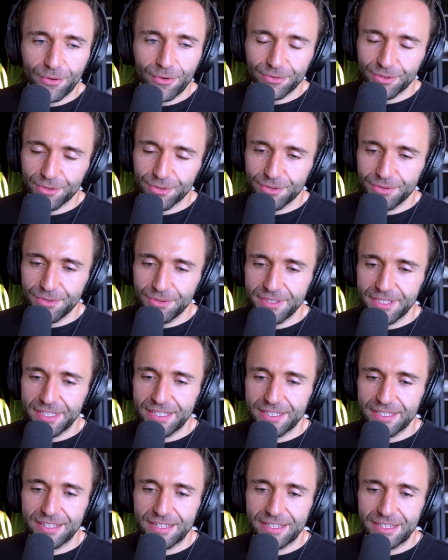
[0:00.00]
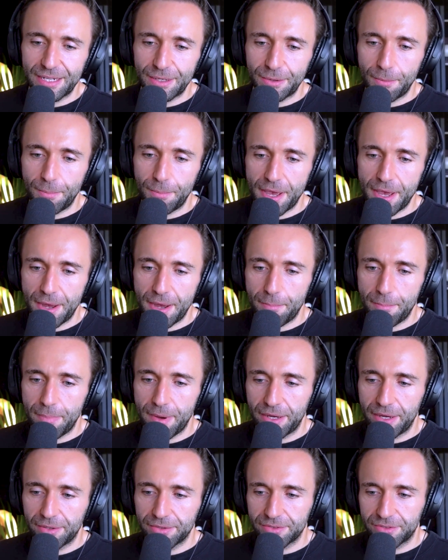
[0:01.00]
So could you tell us a little bit
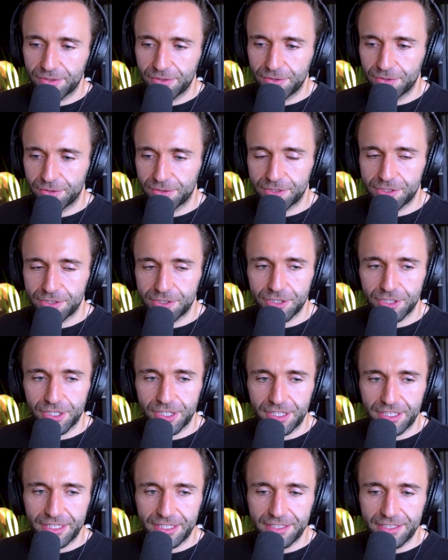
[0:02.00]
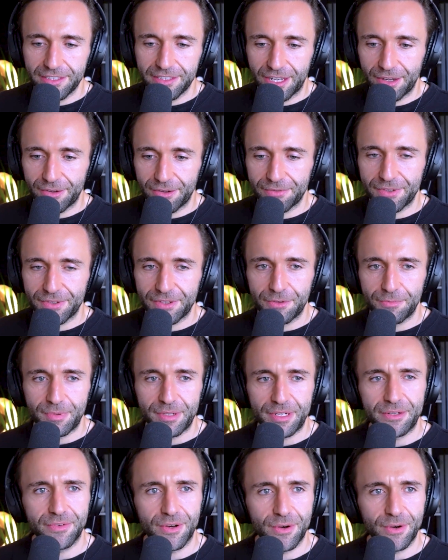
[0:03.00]
about your journey? I think you've been
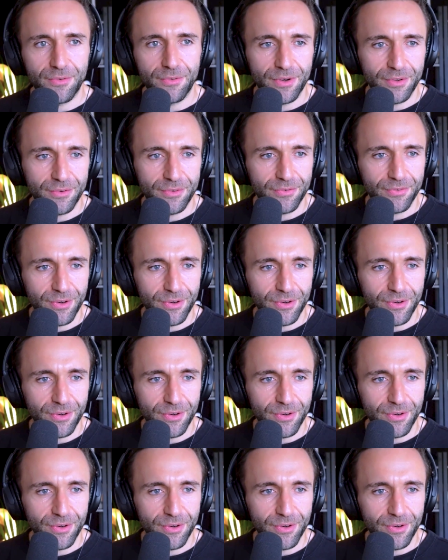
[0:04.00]
at Volvo